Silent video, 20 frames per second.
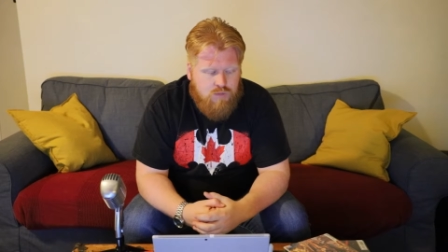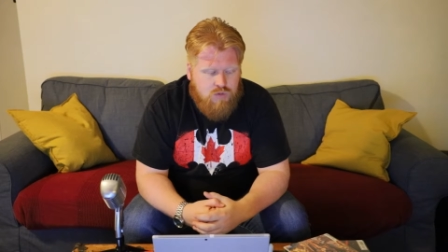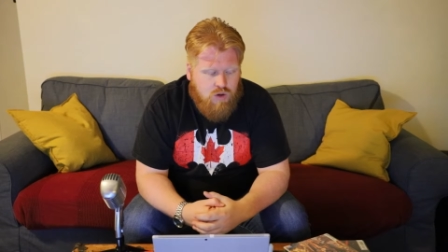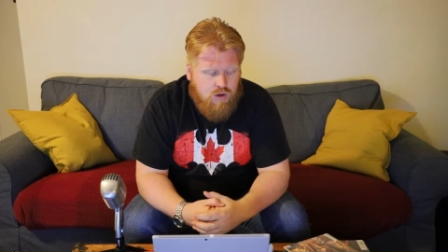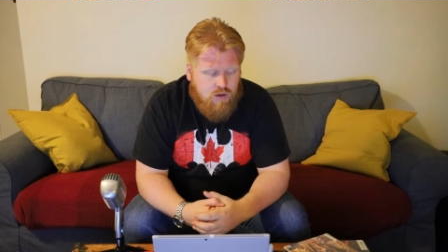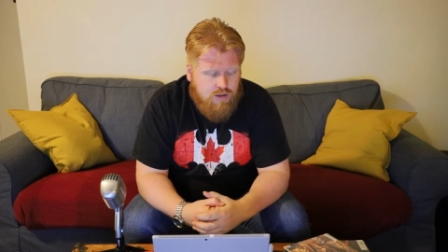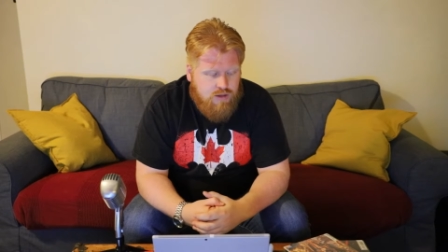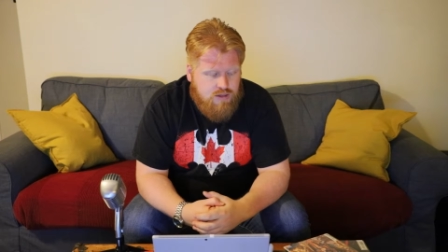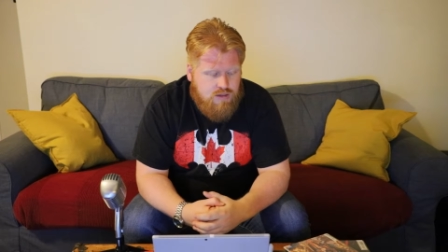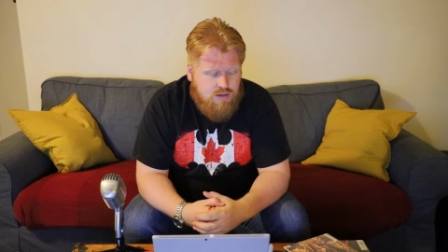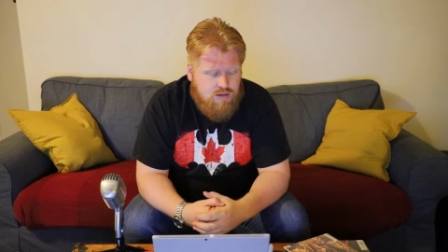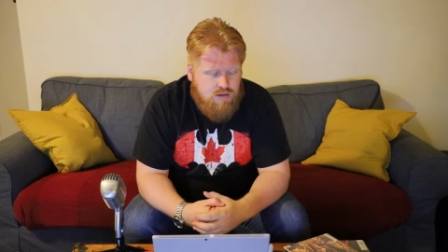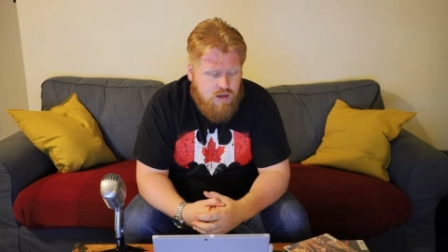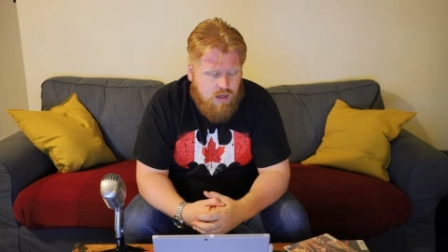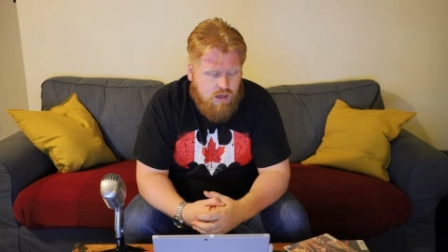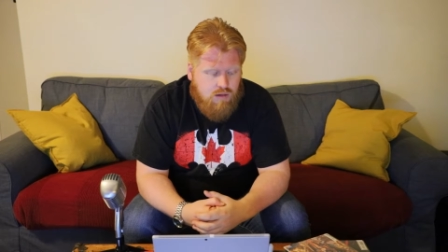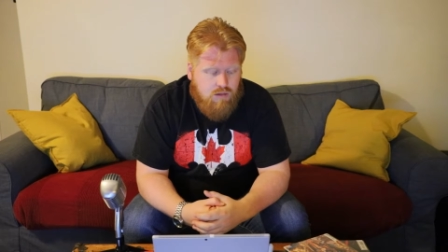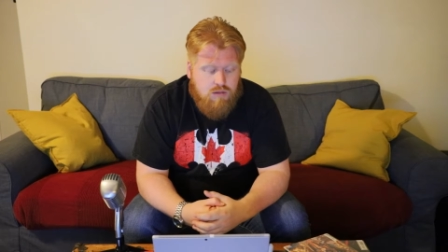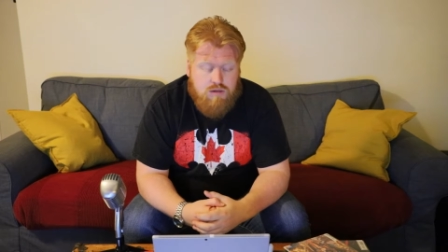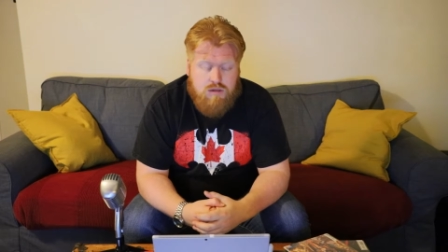So, all these
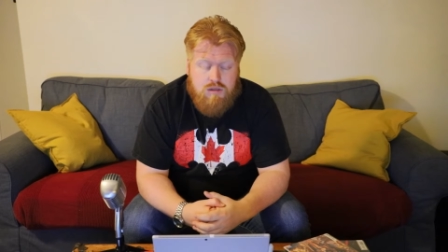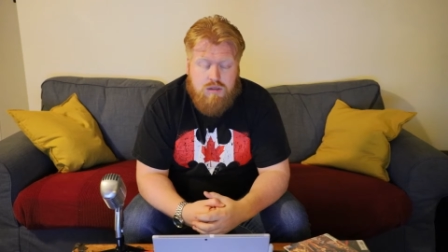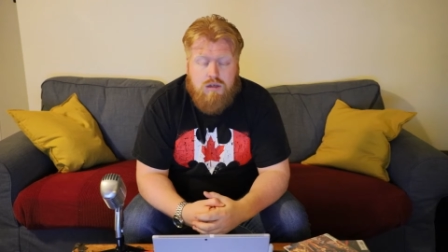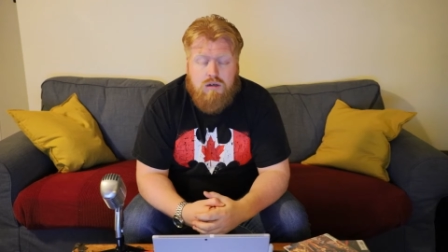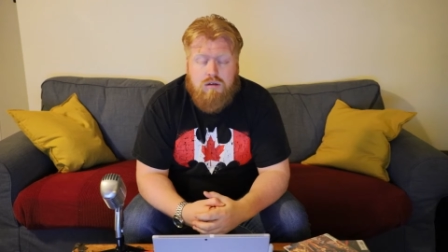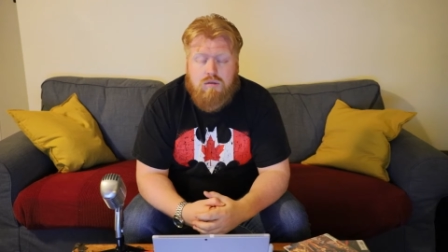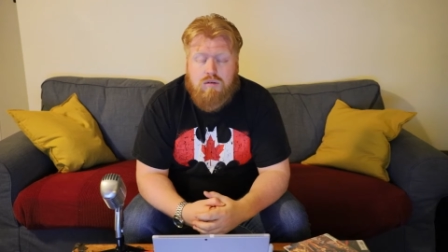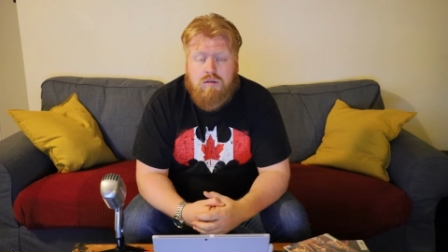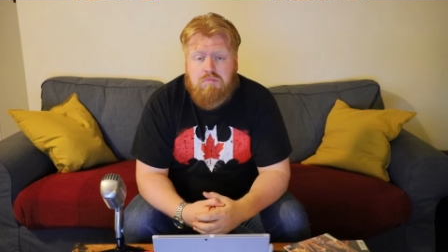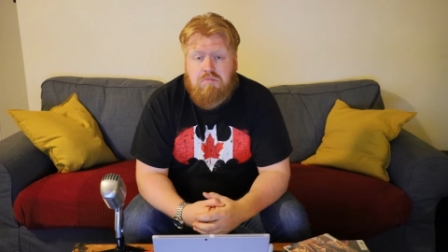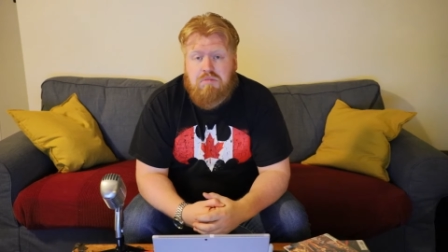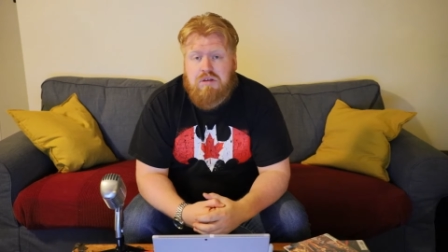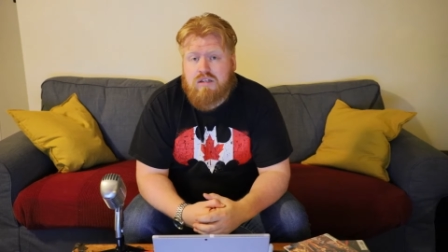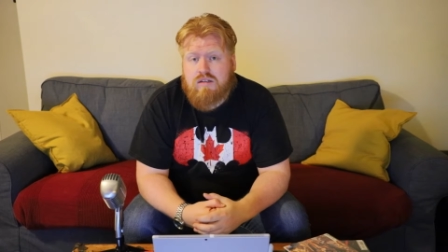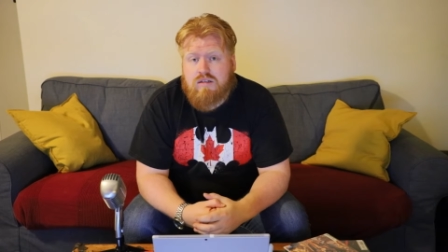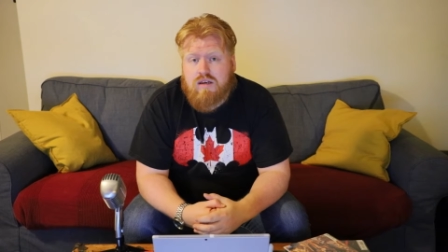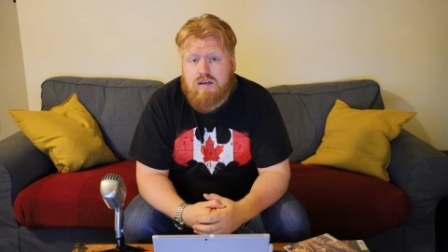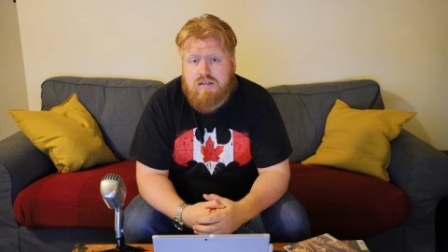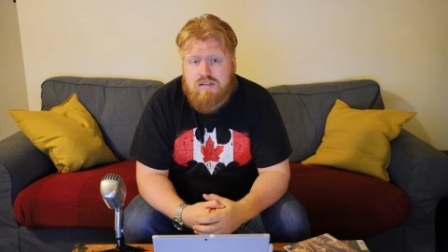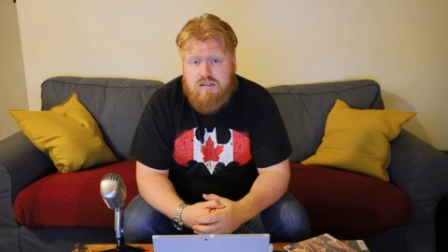heroes deal with
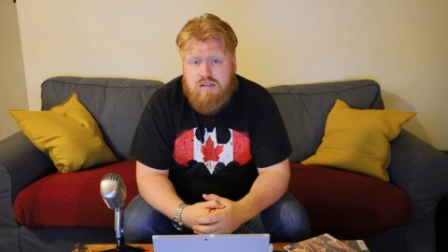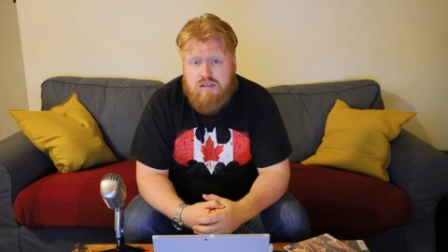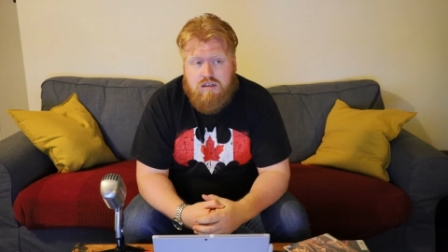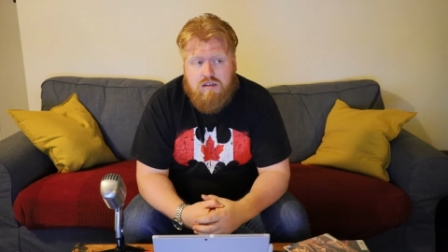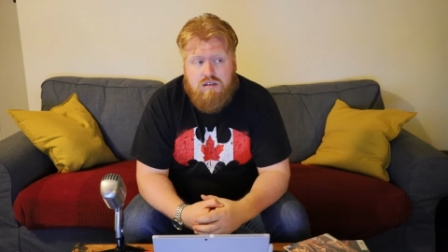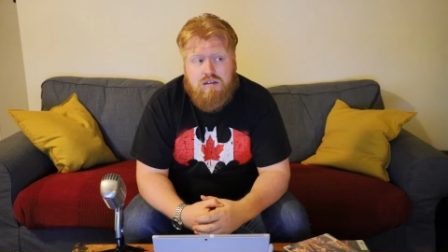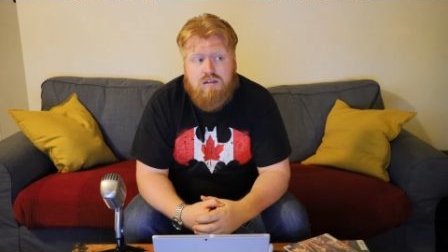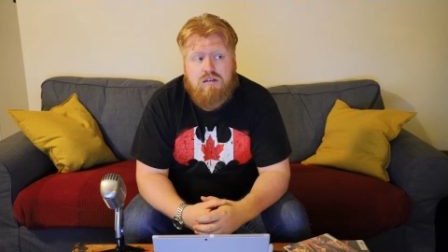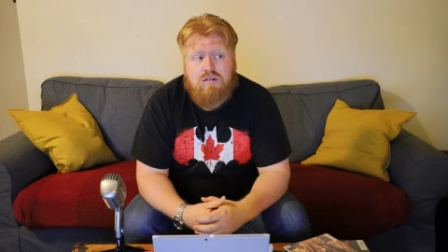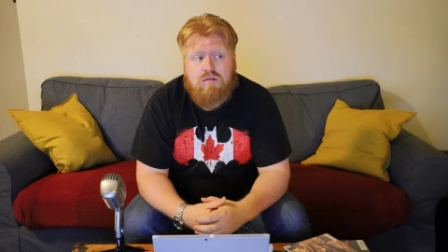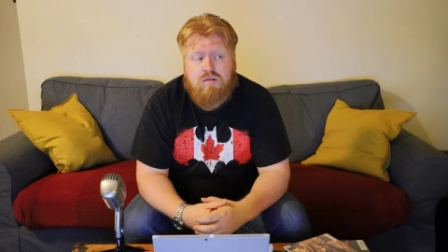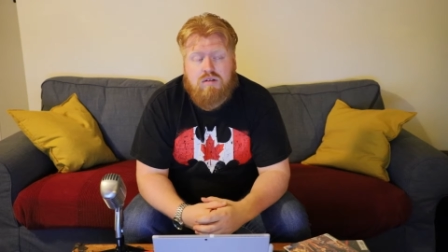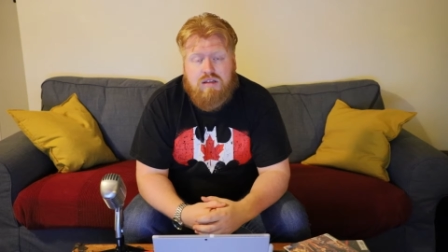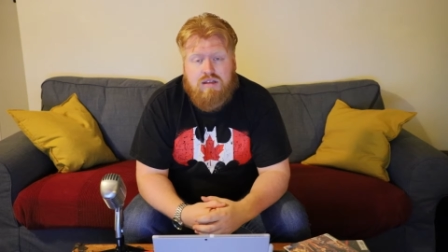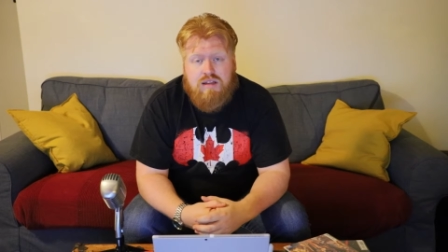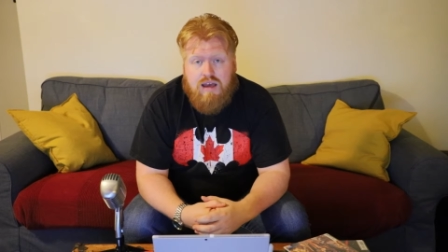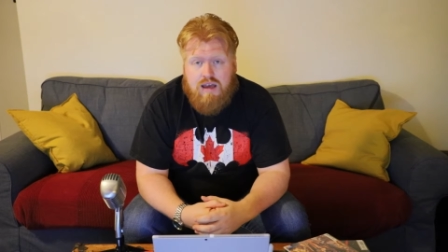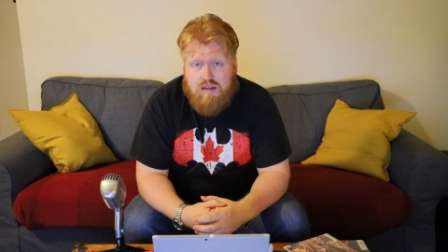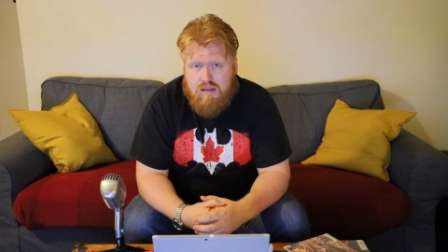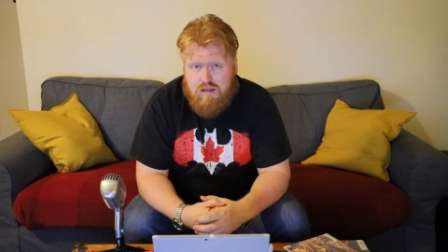PTSD, deal
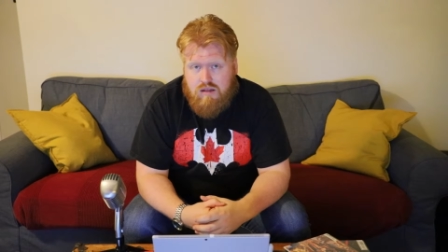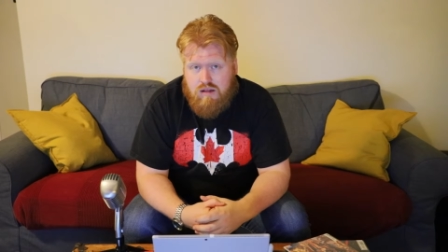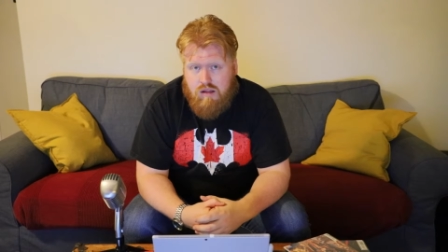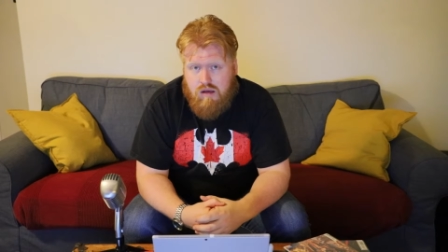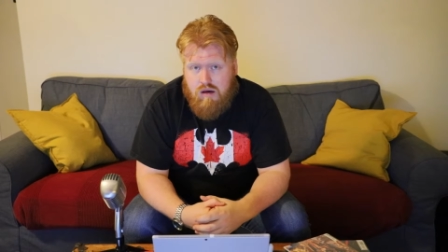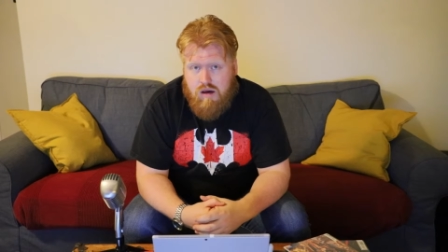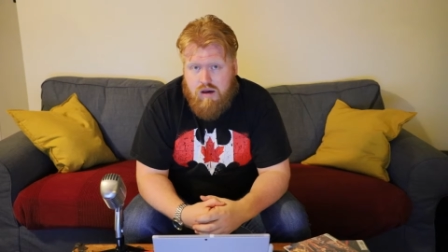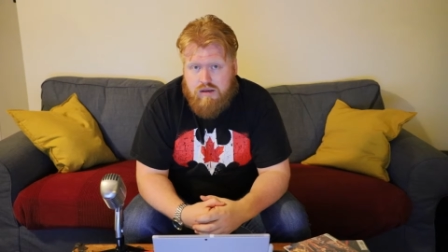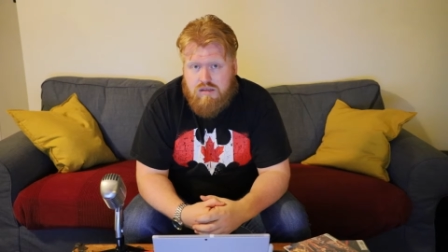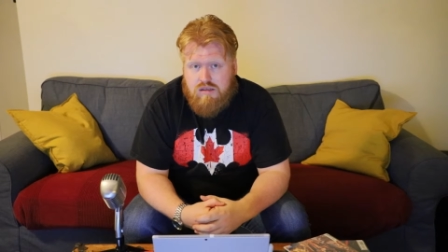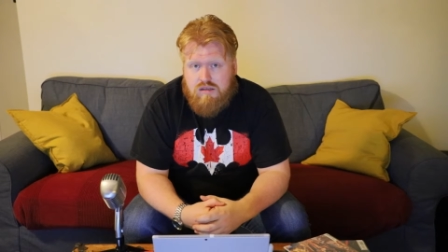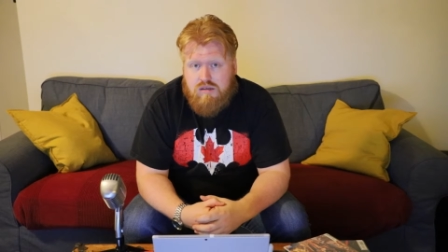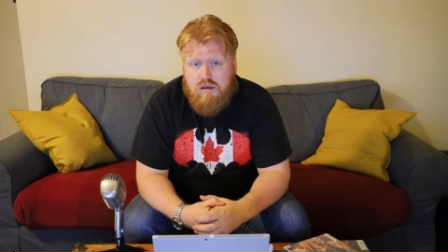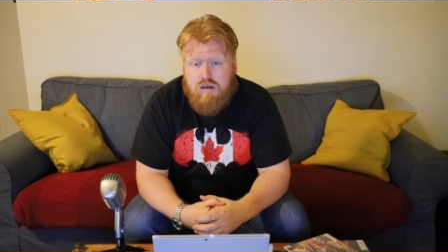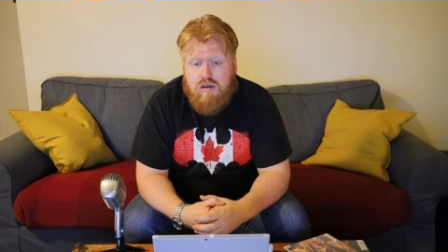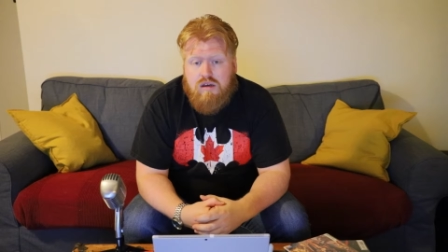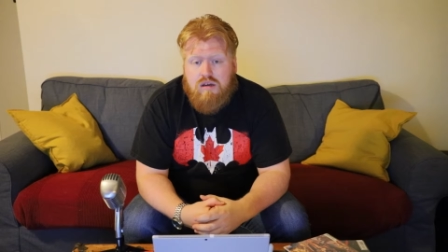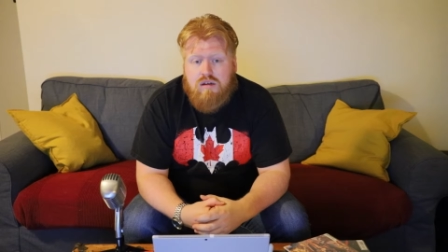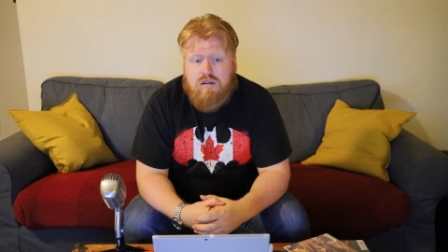with death and loss,